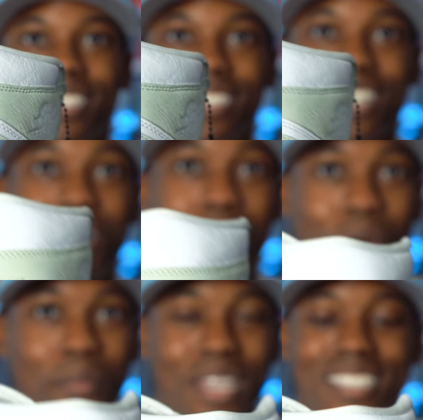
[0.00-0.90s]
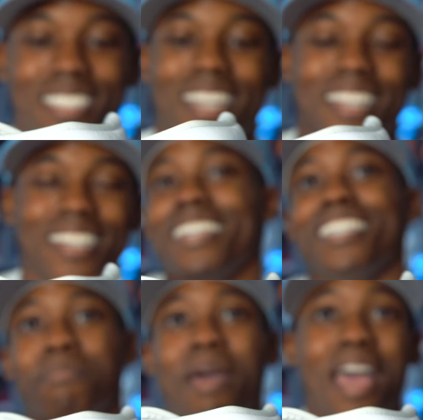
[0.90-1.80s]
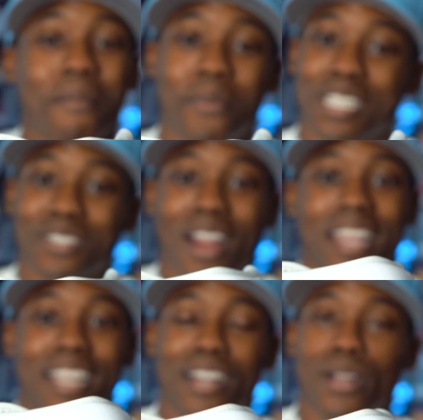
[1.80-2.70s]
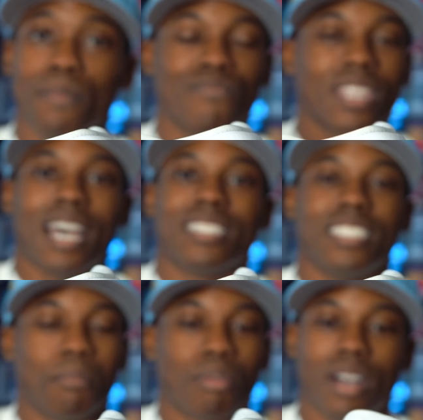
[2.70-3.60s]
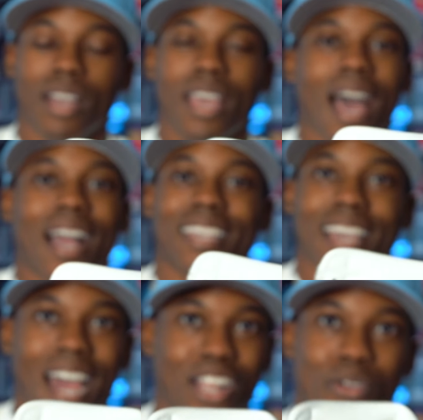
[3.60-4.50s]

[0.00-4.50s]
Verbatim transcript: seen a homie selling these bad boys right here. I said, bruh, I gotta